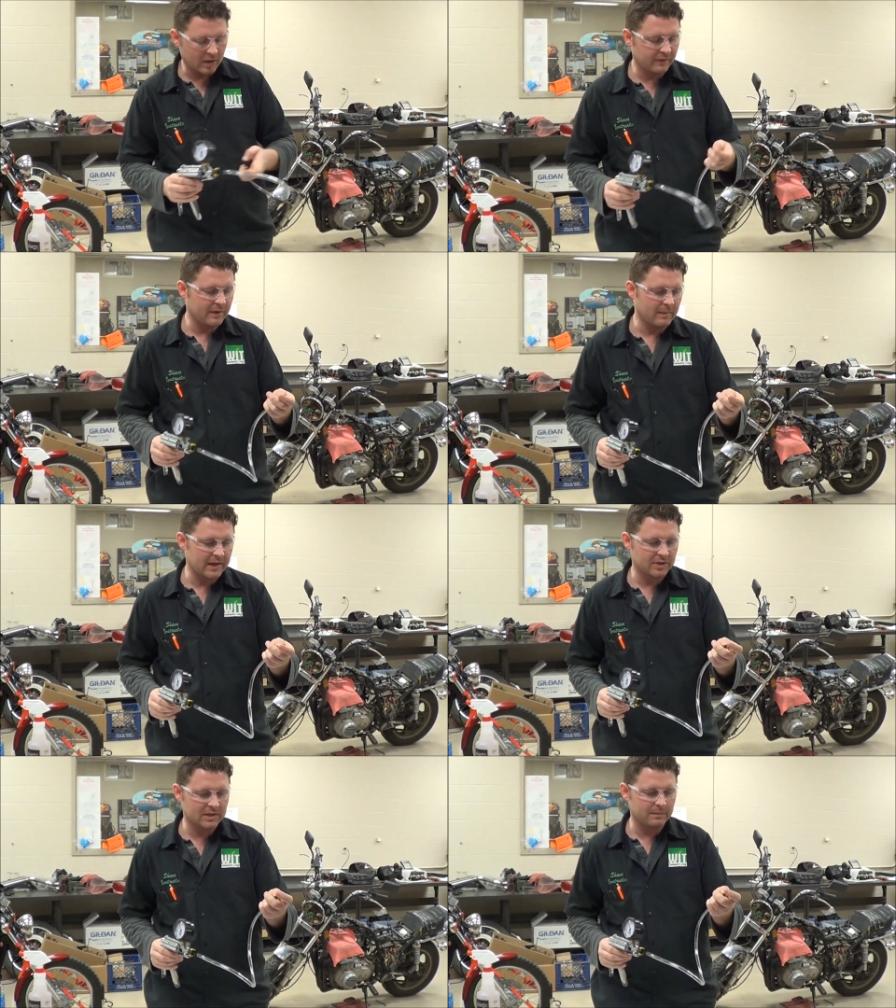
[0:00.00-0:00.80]
Part of it
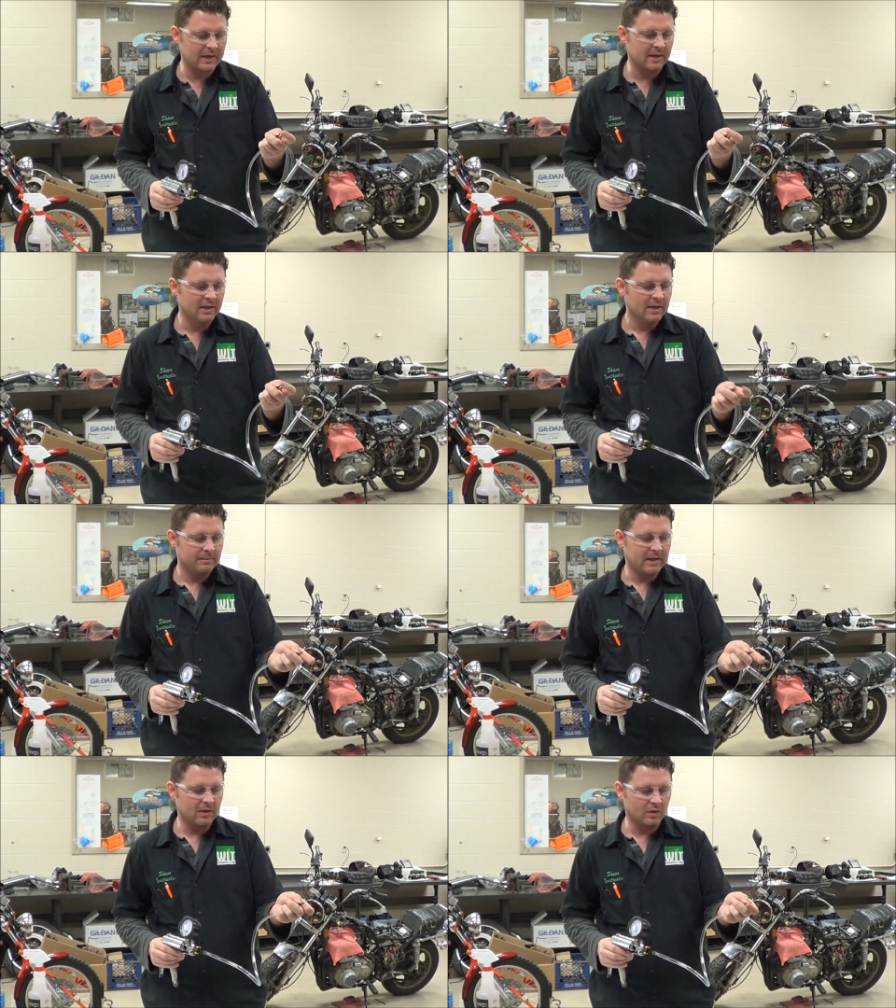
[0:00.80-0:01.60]
might just be
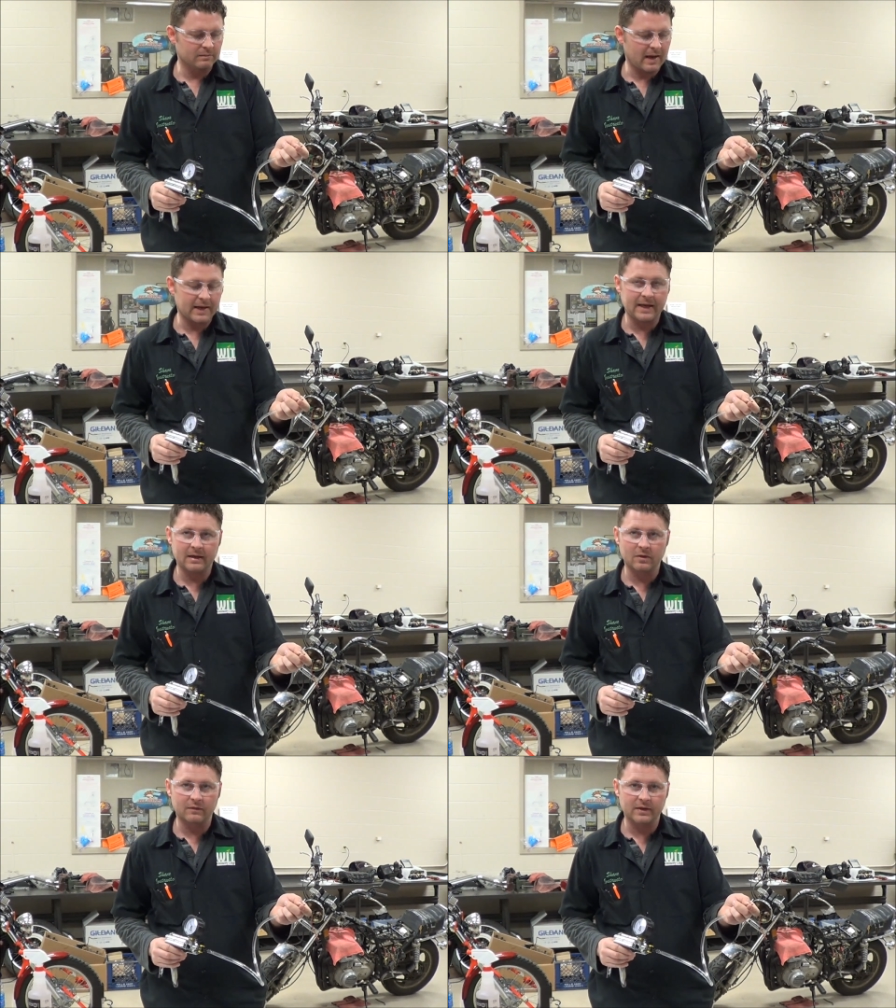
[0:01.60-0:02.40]
me holding my
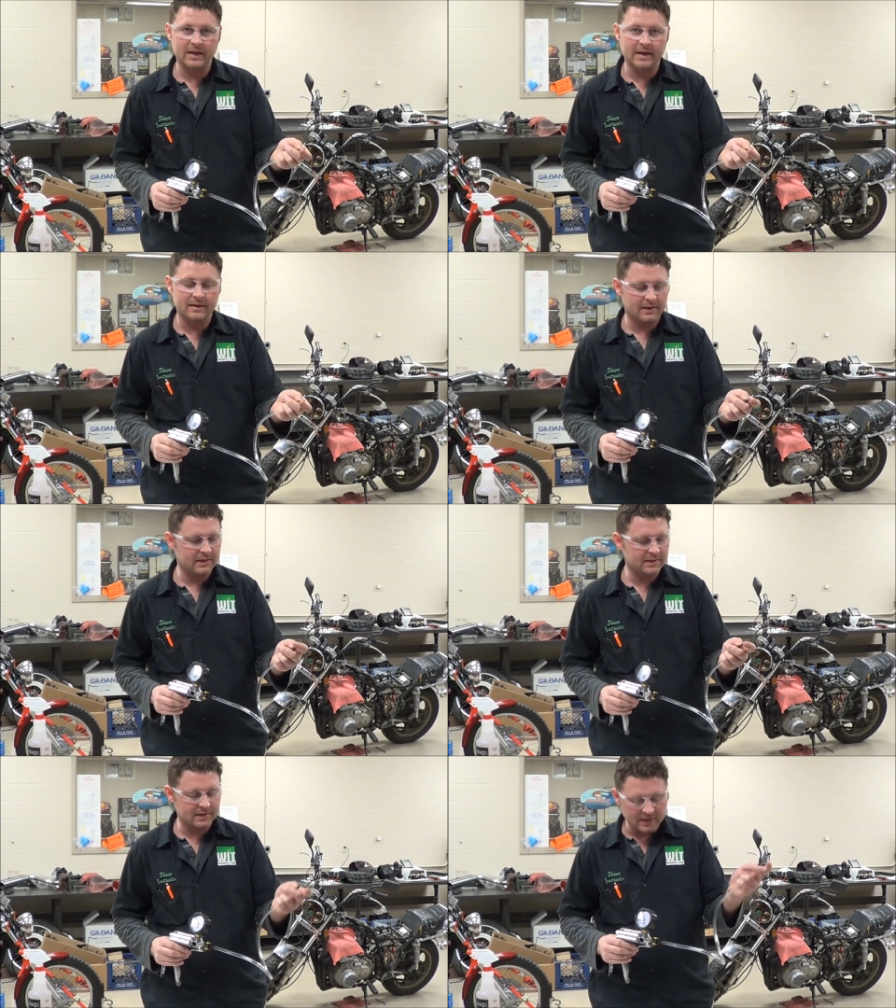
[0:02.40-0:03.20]
hand over the end of
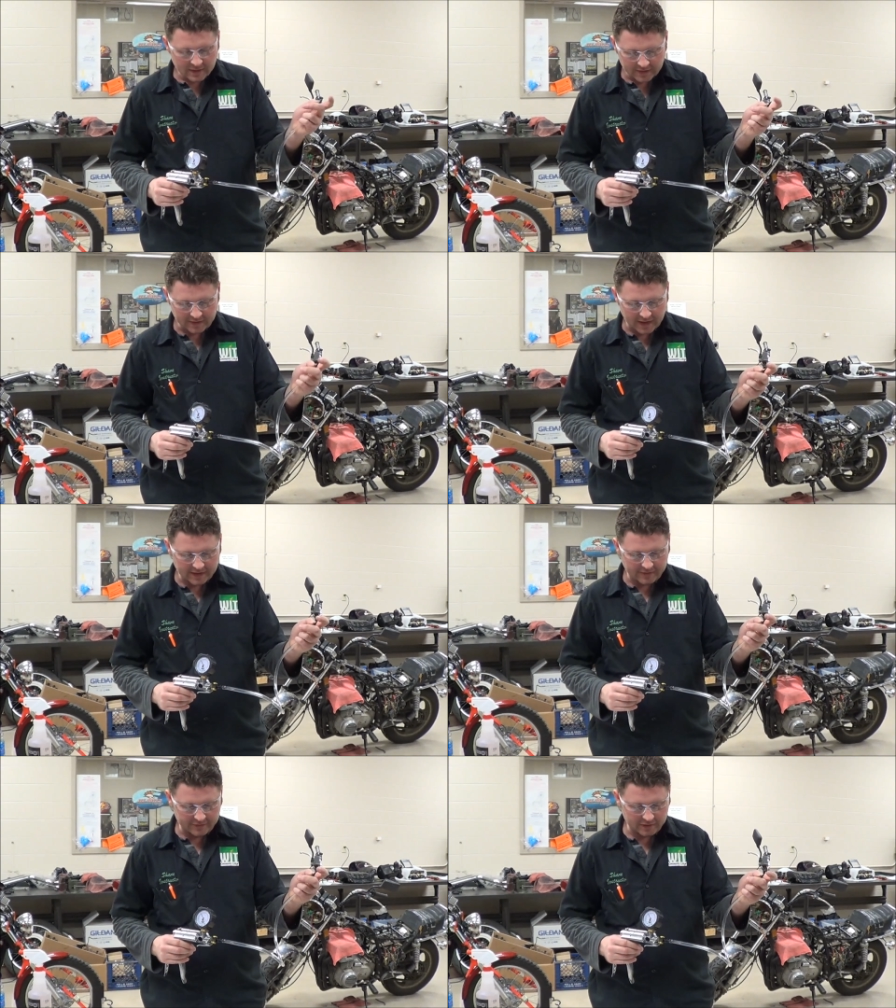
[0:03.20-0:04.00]
this and
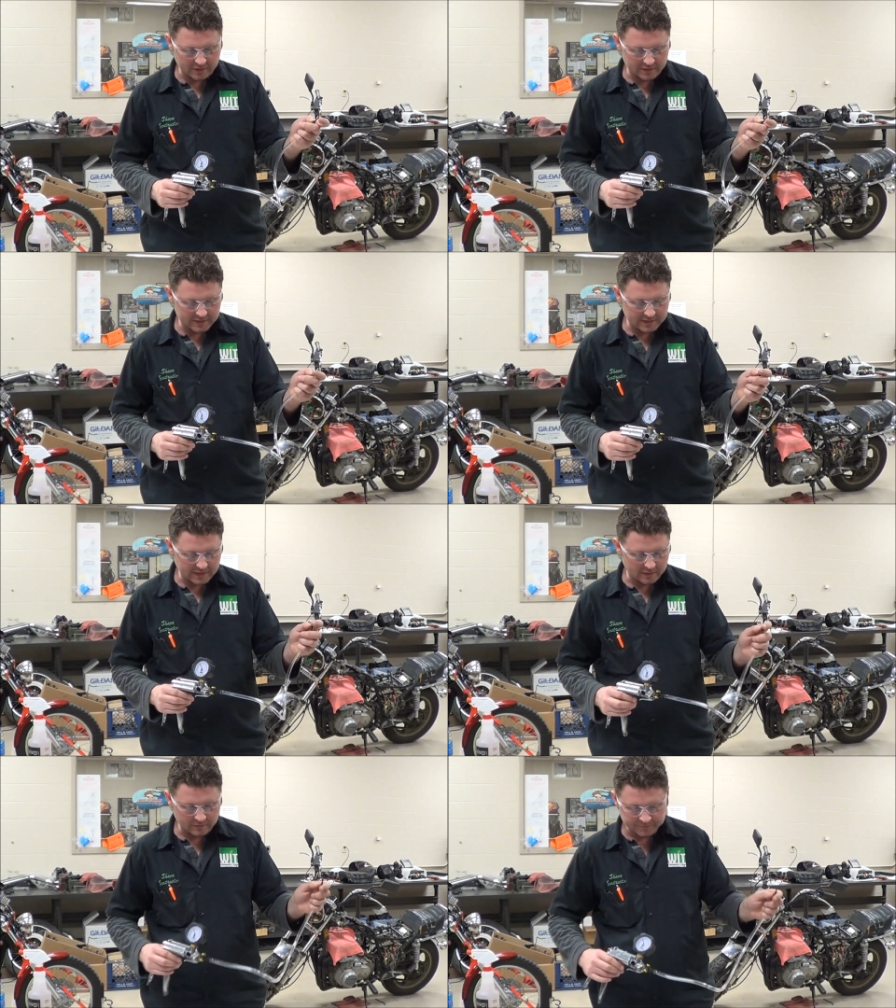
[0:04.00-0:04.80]
not having a good
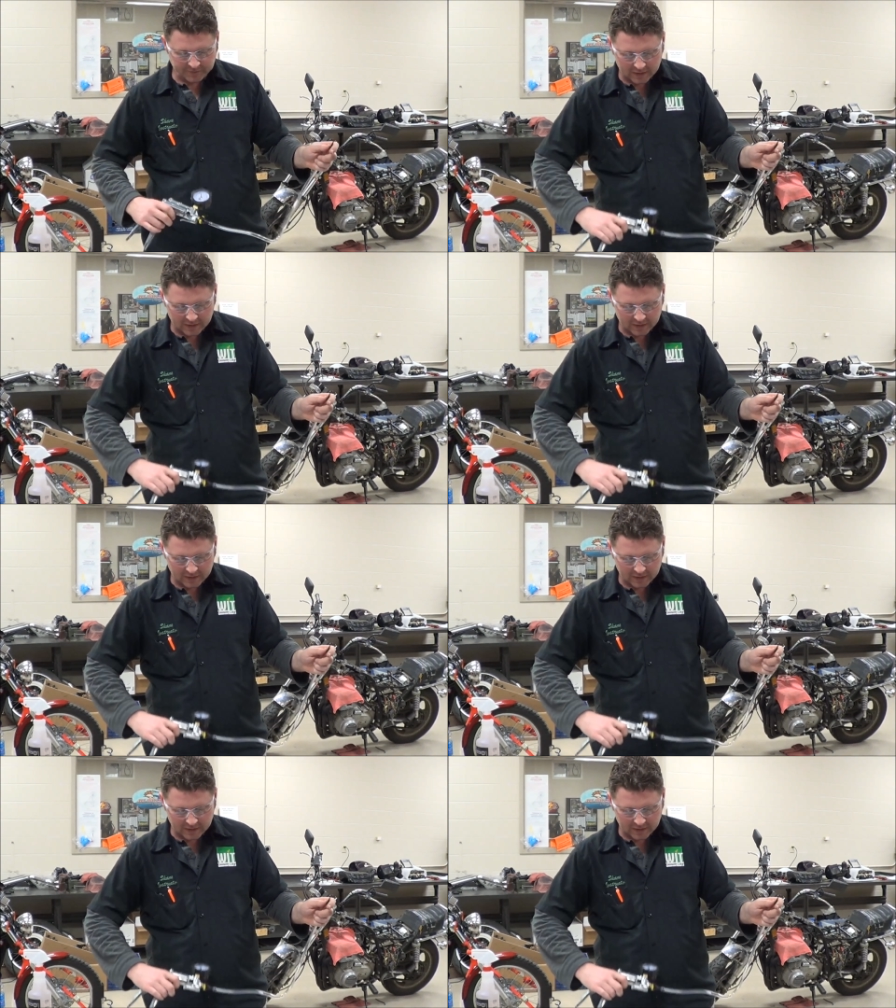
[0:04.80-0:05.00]
seal.